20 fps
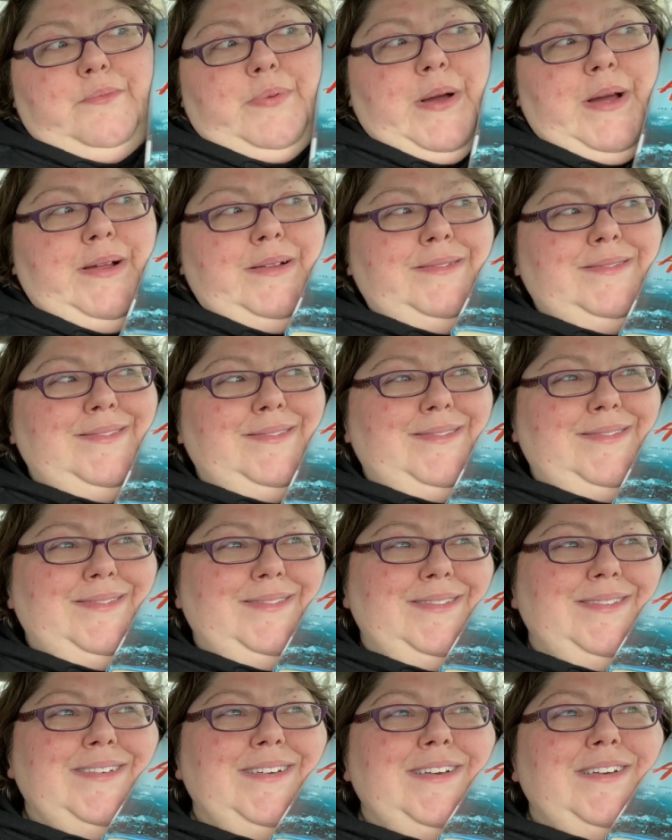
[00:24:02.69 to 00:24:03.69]
But
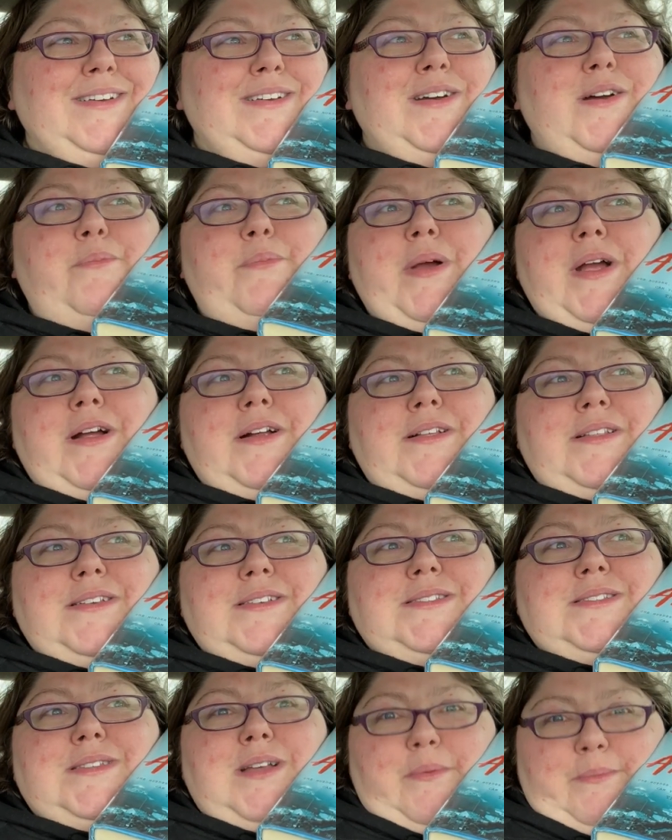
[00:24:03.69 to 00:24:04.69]
apparently,
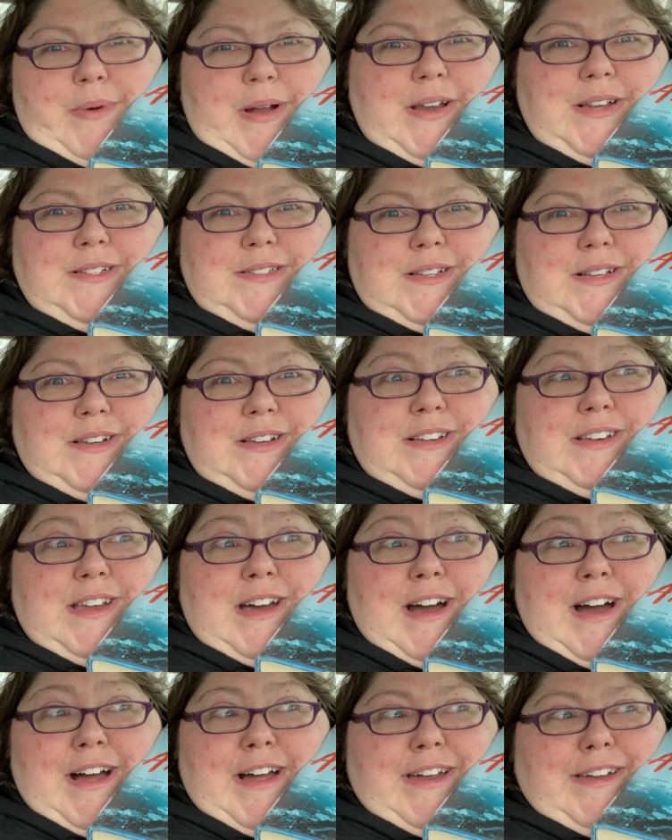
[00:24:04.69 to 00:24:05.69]
somebody's going to
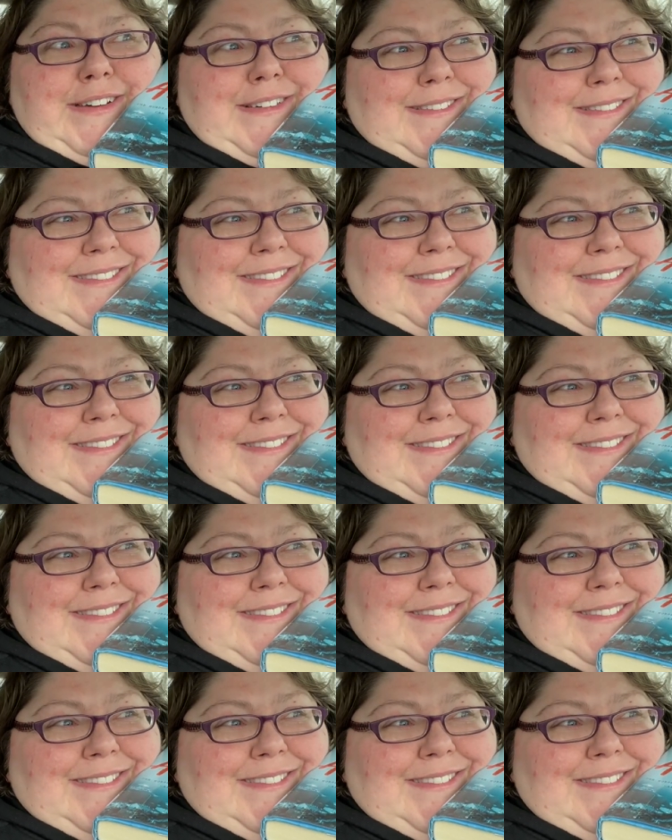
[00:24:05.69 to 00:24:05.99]
die.